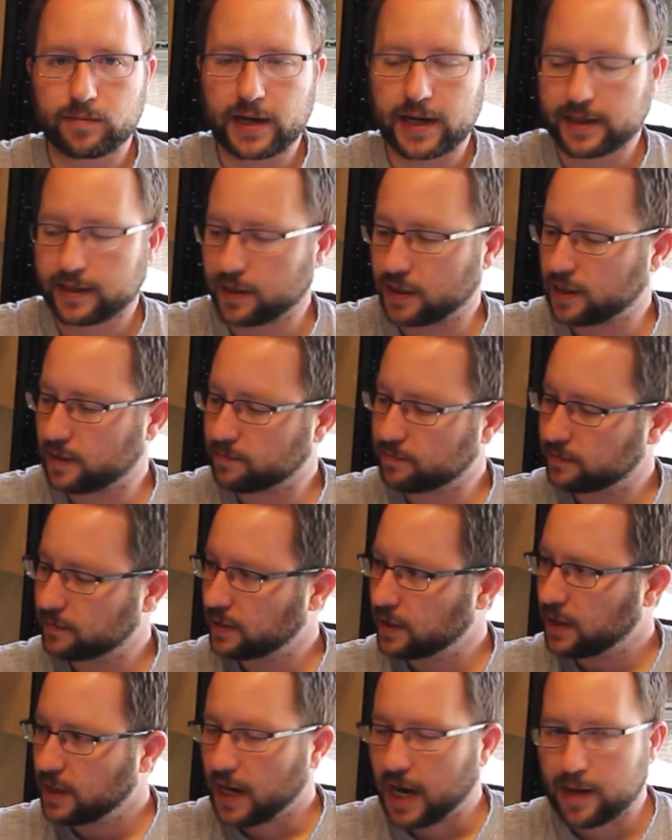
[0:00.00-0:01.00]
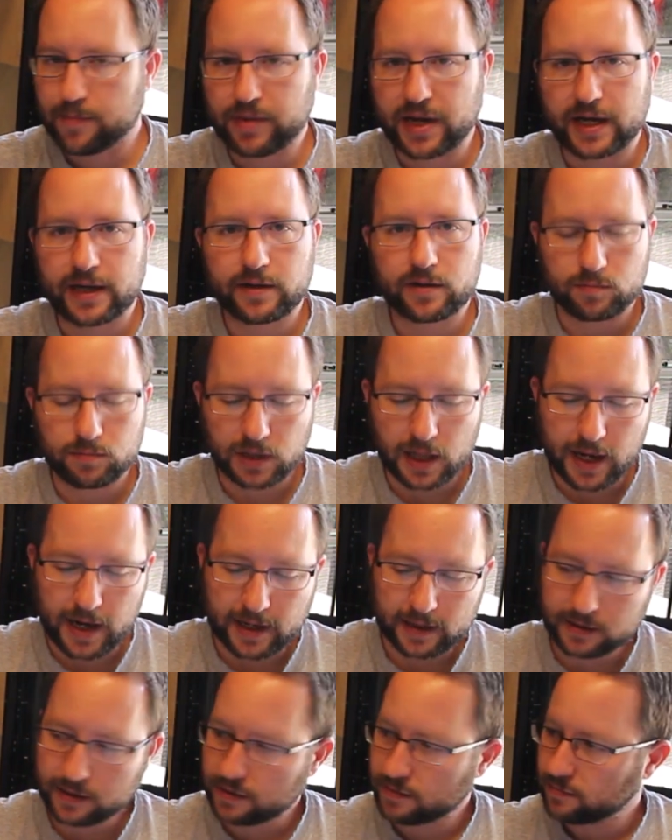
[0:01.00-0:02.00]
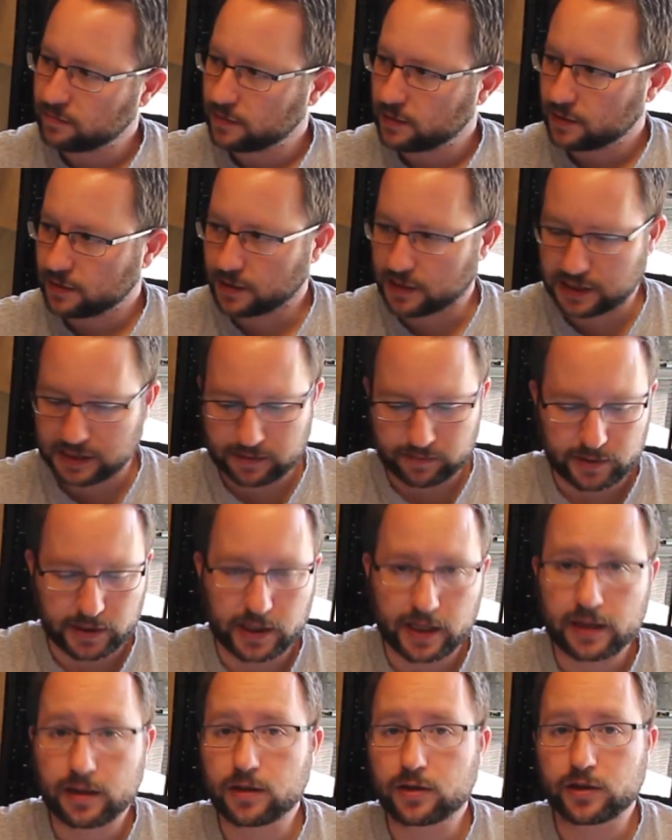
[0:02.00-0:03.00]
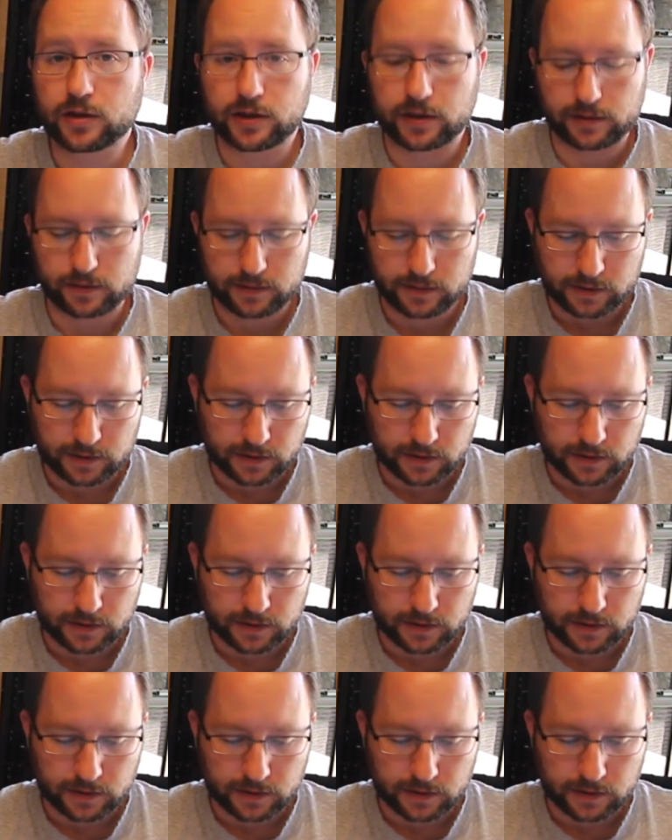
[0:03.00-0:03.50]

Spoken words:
back up. I painted them black, and they look good.